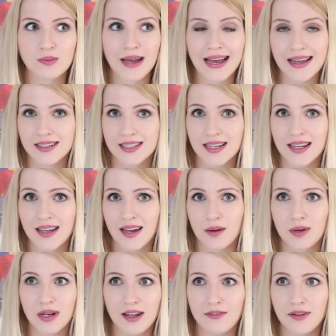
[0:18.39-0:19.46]
but actually I
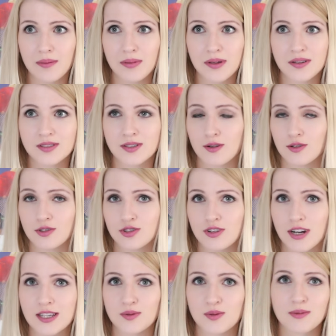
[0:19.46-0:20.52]
would love it because
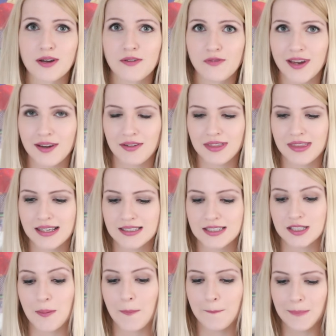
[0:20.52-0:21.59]
lingerie is one of my favourite things
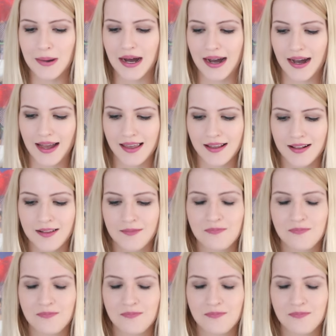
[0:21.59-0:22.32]
to buy,